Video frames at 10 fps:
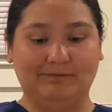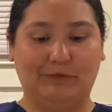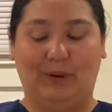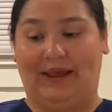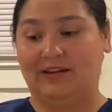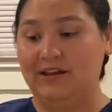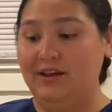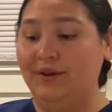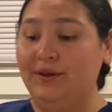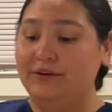Okay,
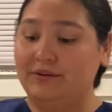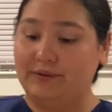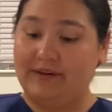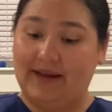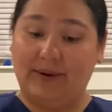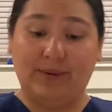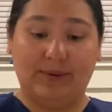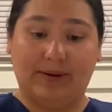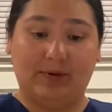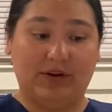so now what
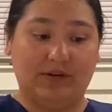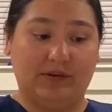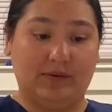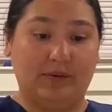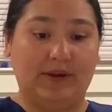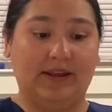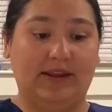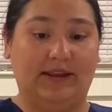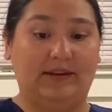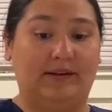I'm going to do
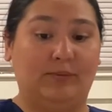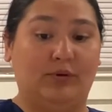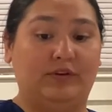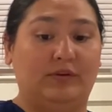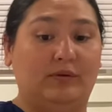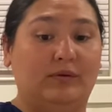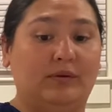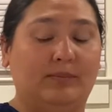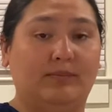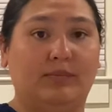is I'm going to
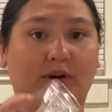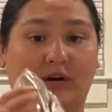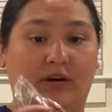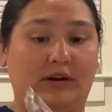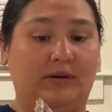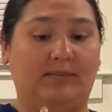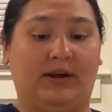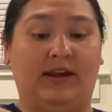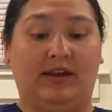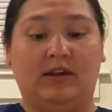put on
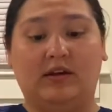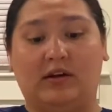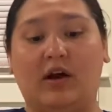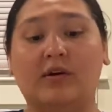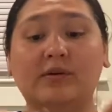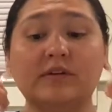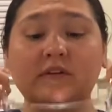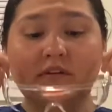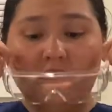my goggles